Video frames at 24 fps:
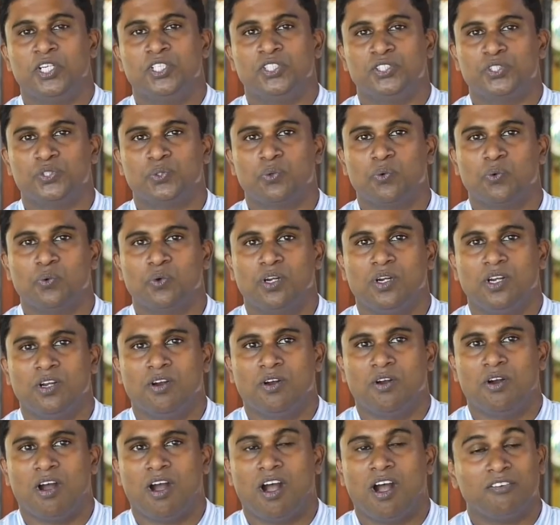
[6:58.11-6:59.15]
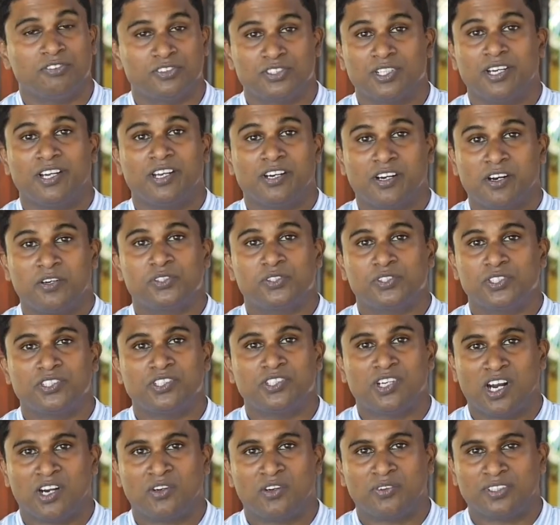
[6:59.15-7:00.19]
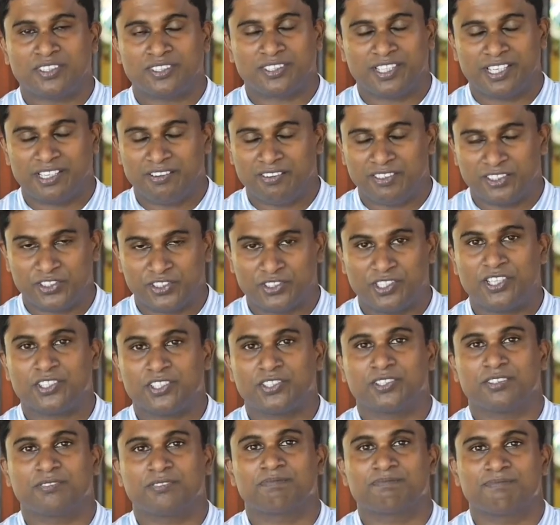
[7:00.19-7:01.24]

So after I arrived to the Nanu Oya railway station,